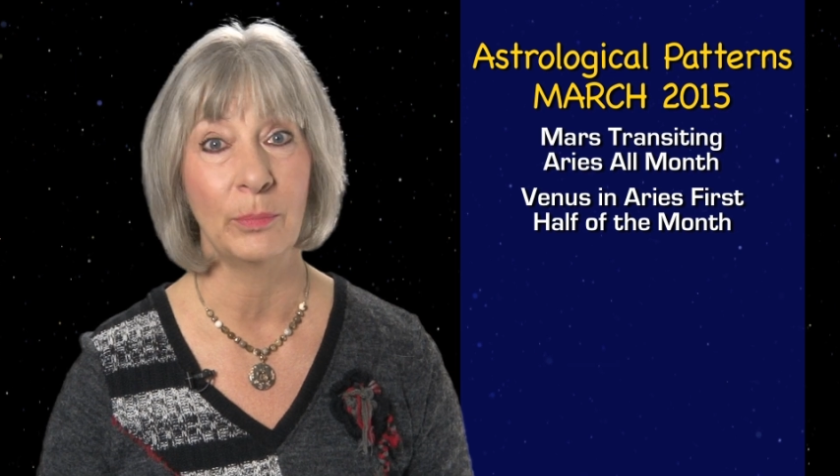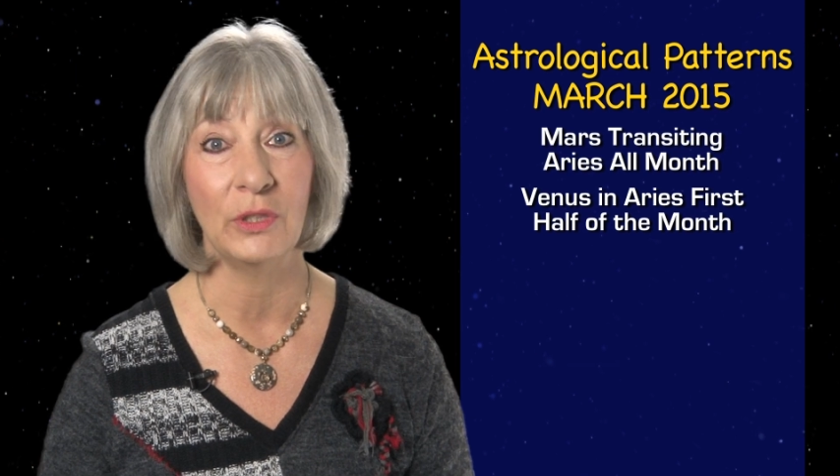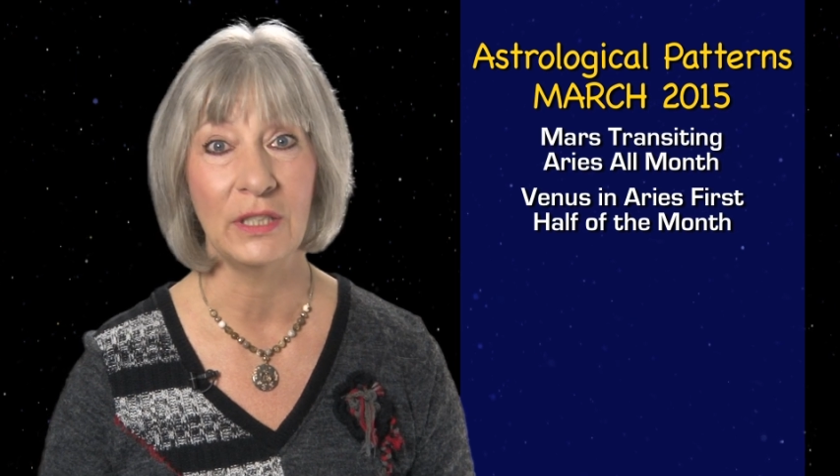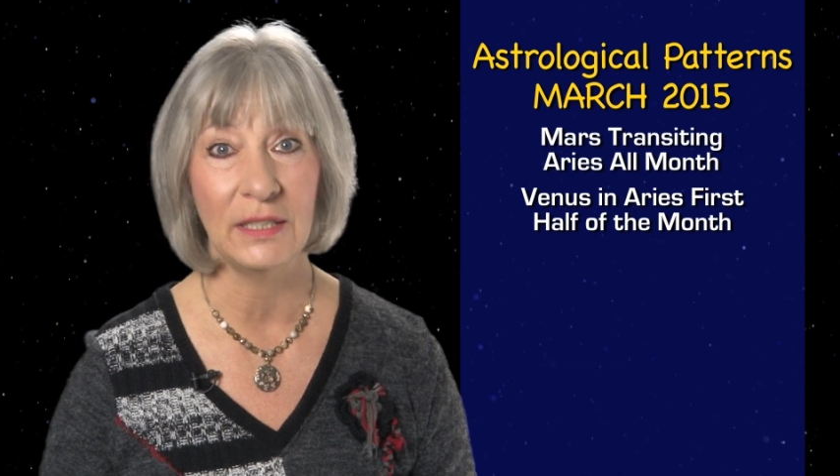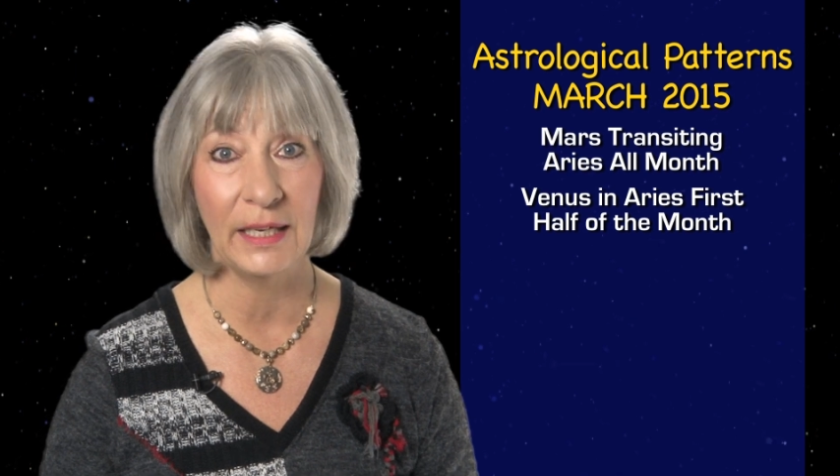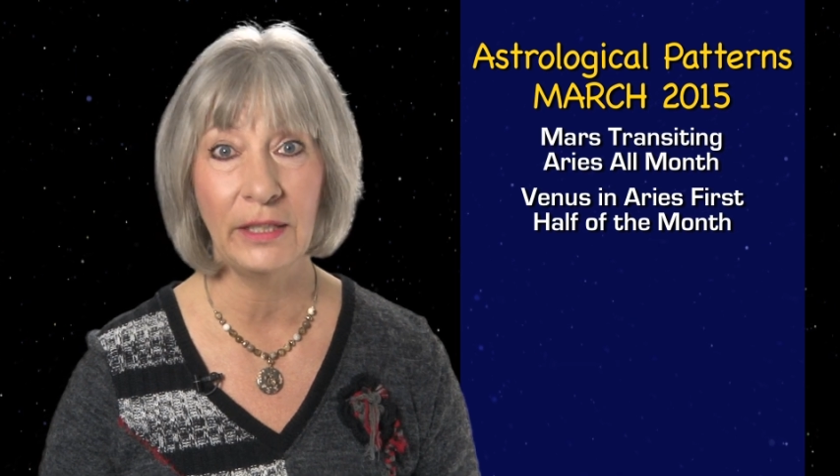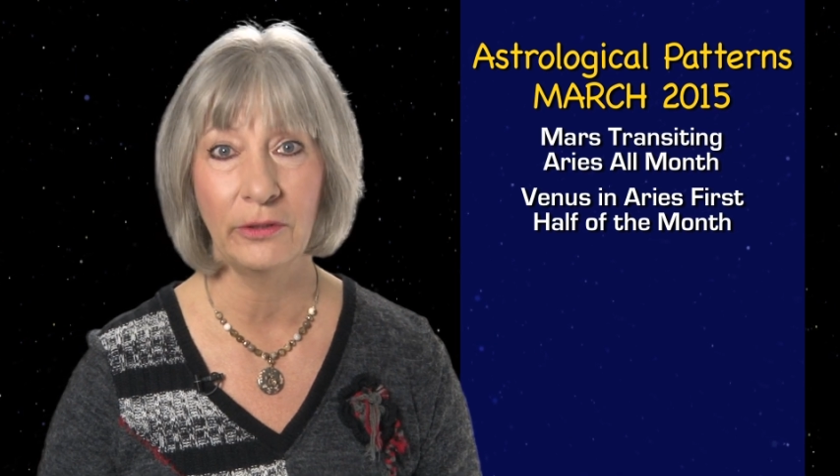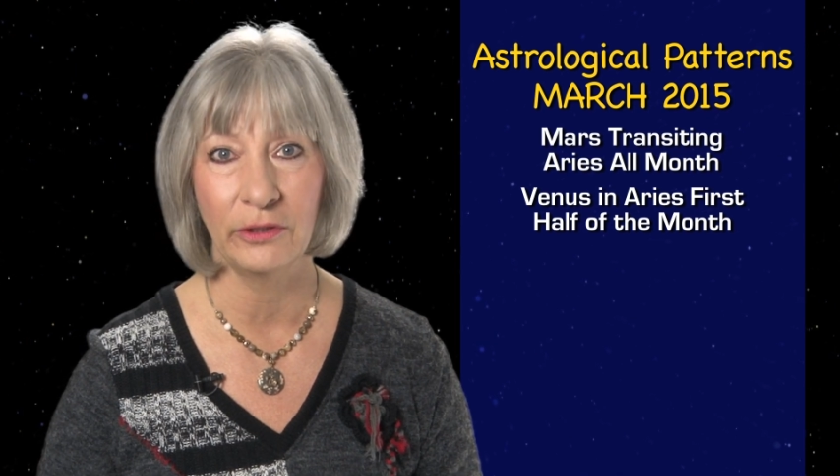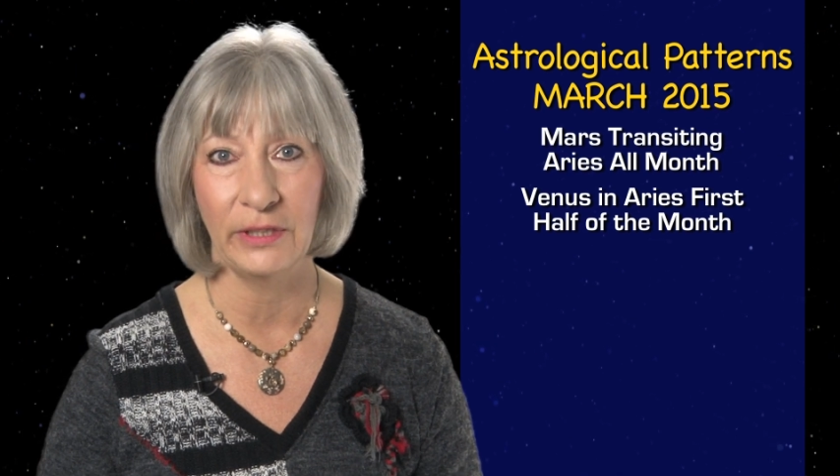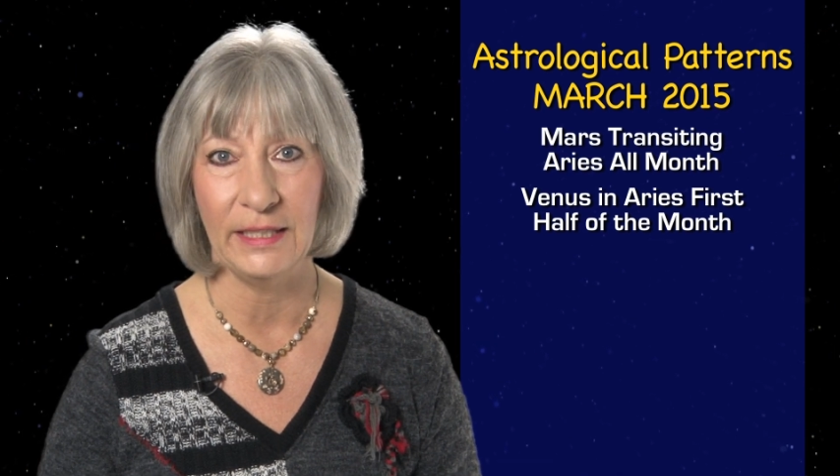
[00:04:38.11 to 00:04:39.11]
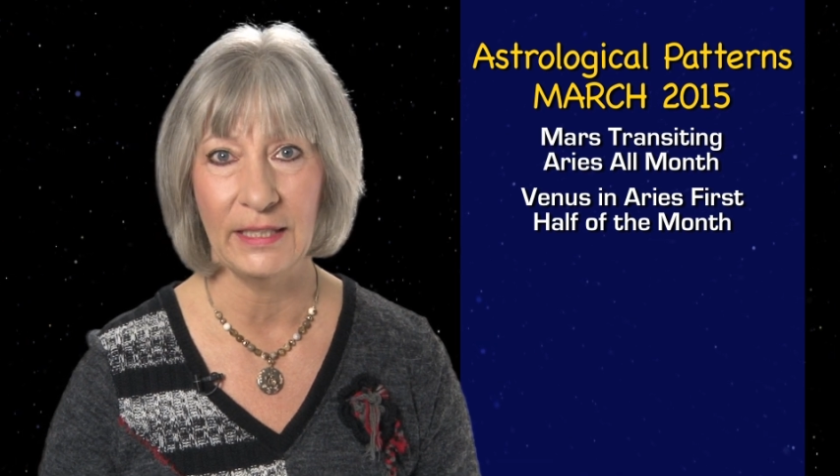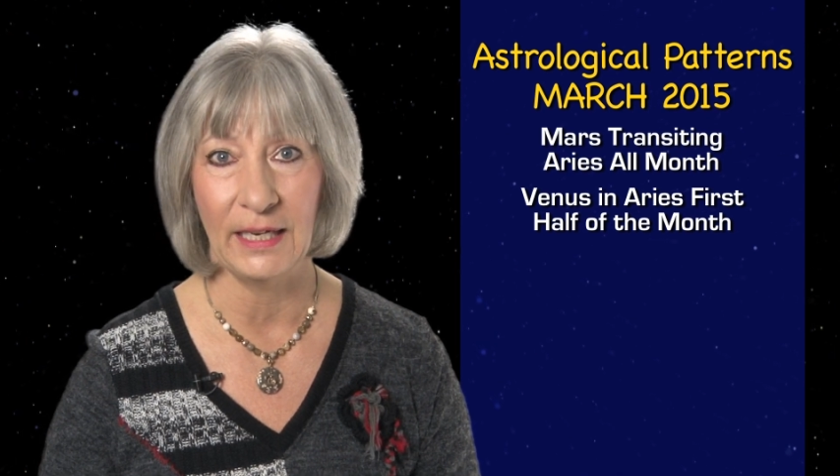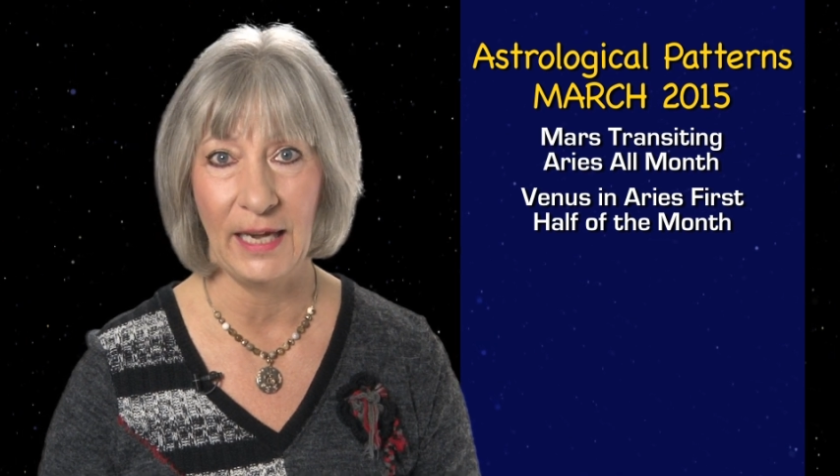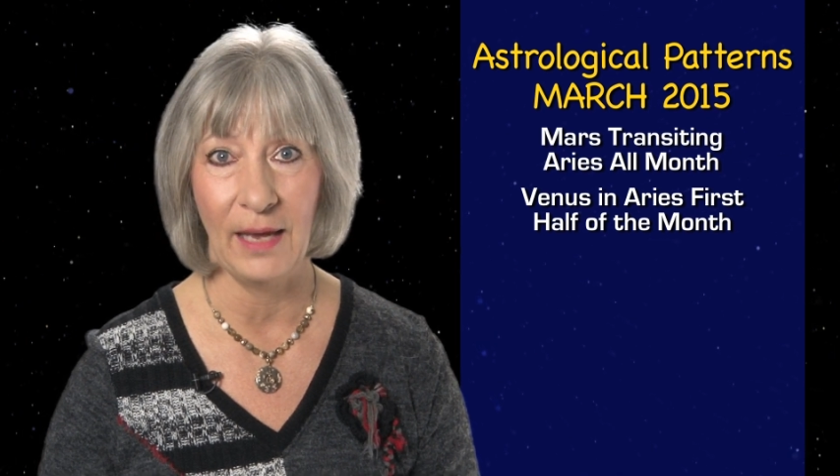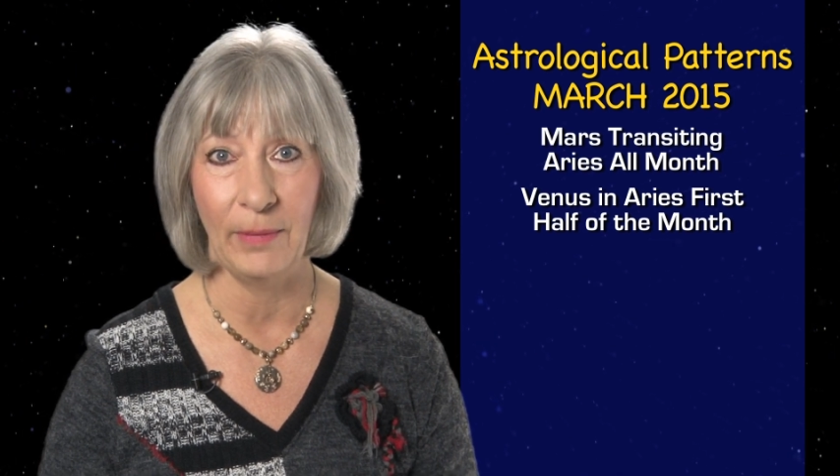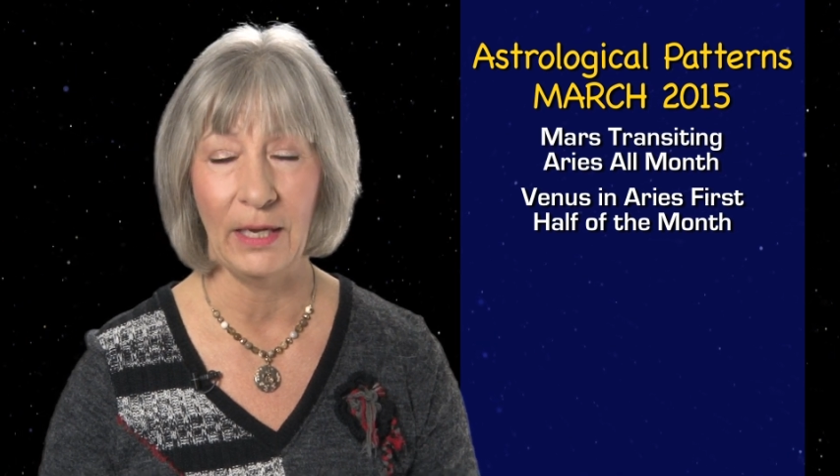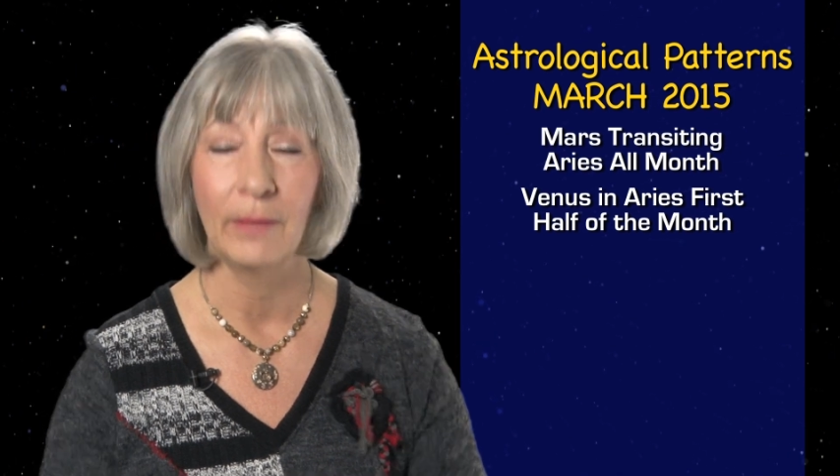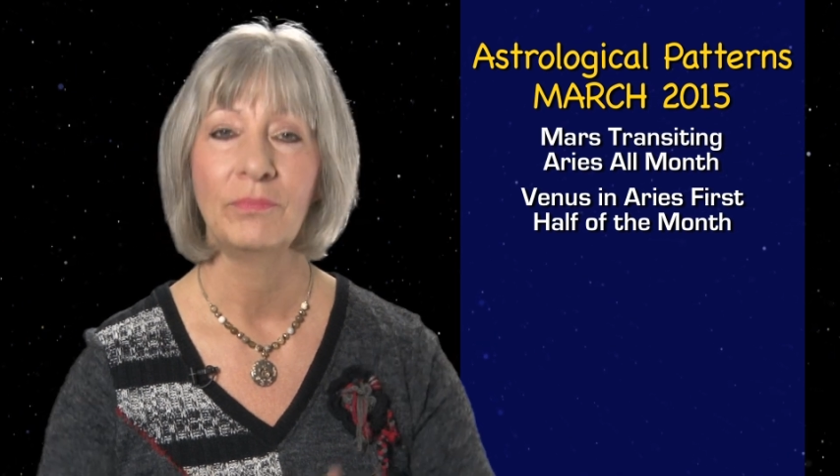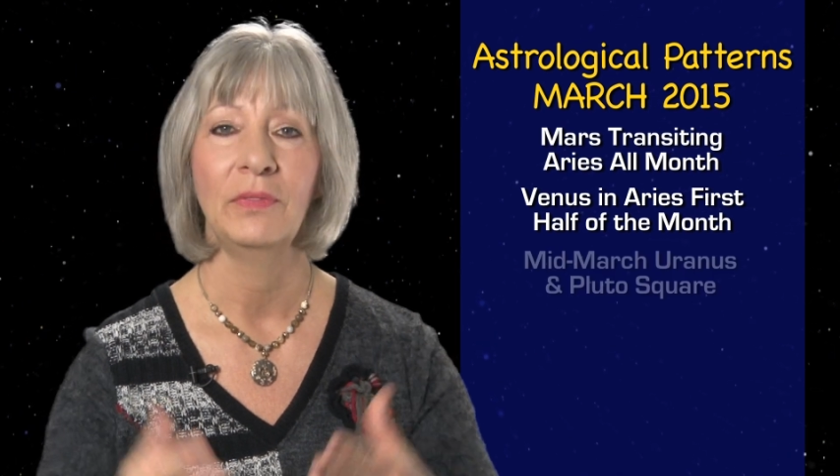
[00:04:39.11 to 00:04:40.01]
particularly dynamic.